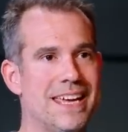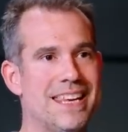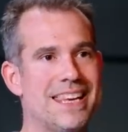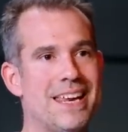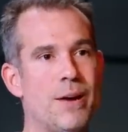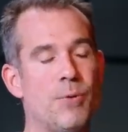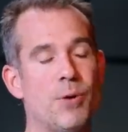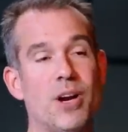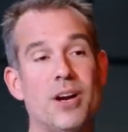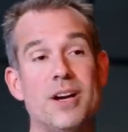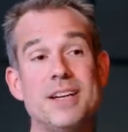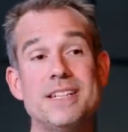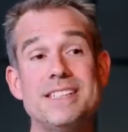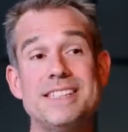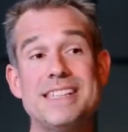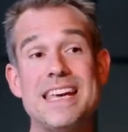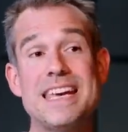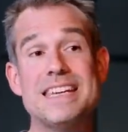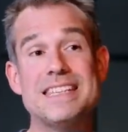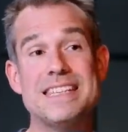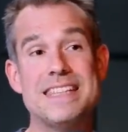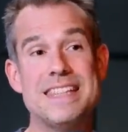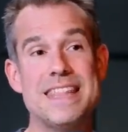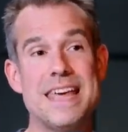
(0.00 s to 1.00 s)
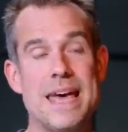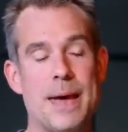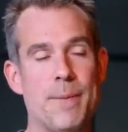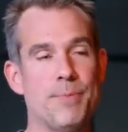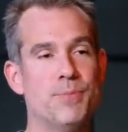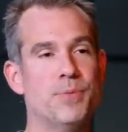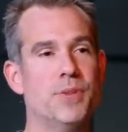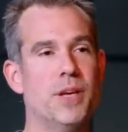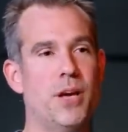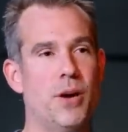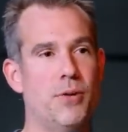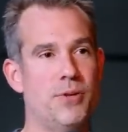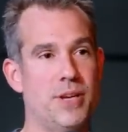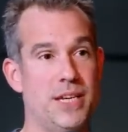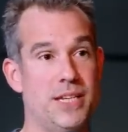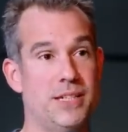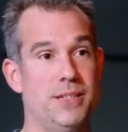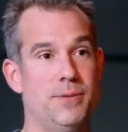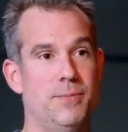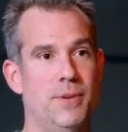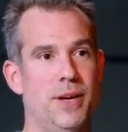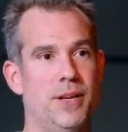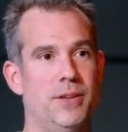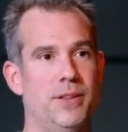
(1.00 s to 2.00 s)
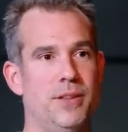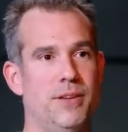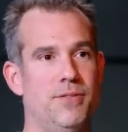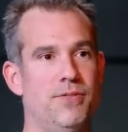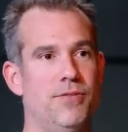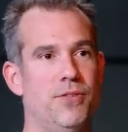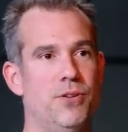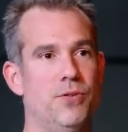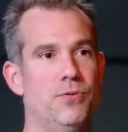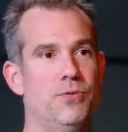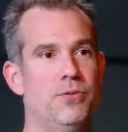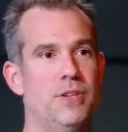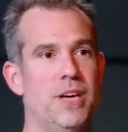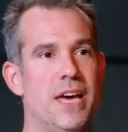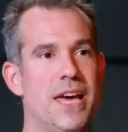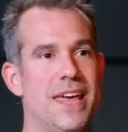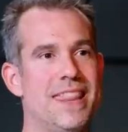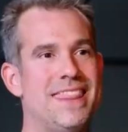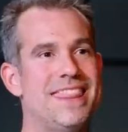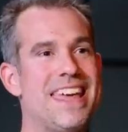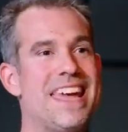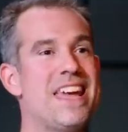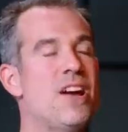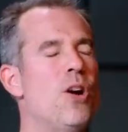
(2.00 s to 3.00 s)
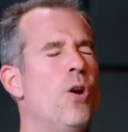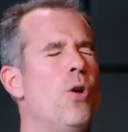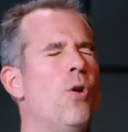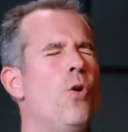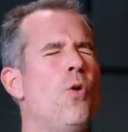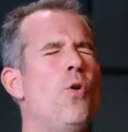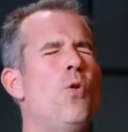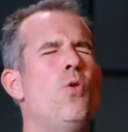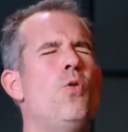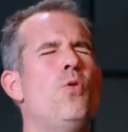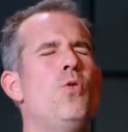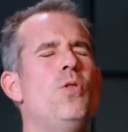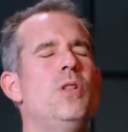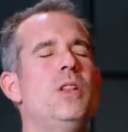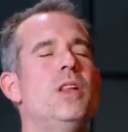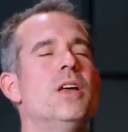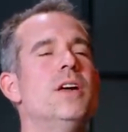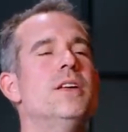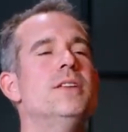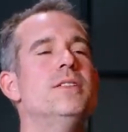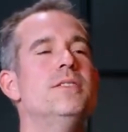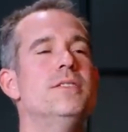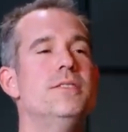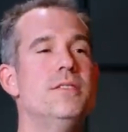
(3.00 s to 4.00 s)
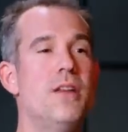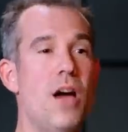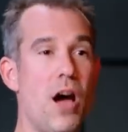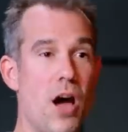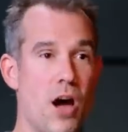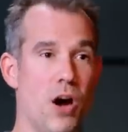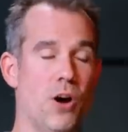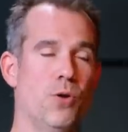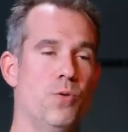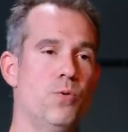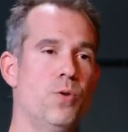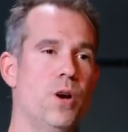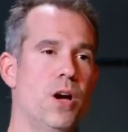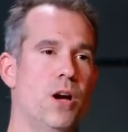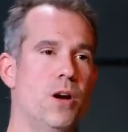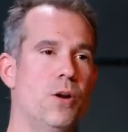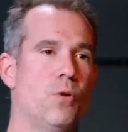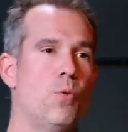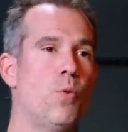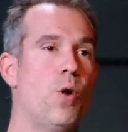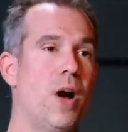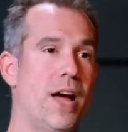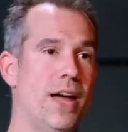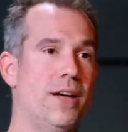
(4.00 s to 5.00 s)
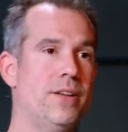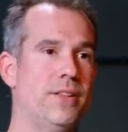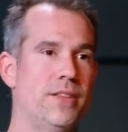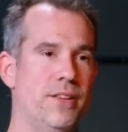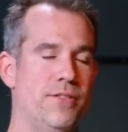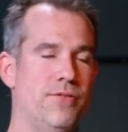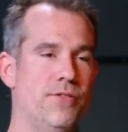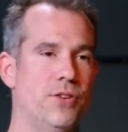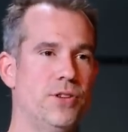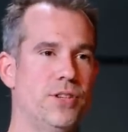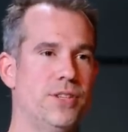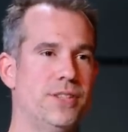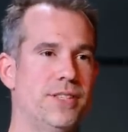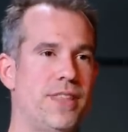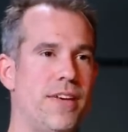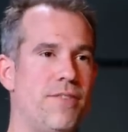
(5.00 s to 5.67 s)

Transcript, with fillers: Now, when I say to them, go and eat some healthy food, they all know what healthy food is.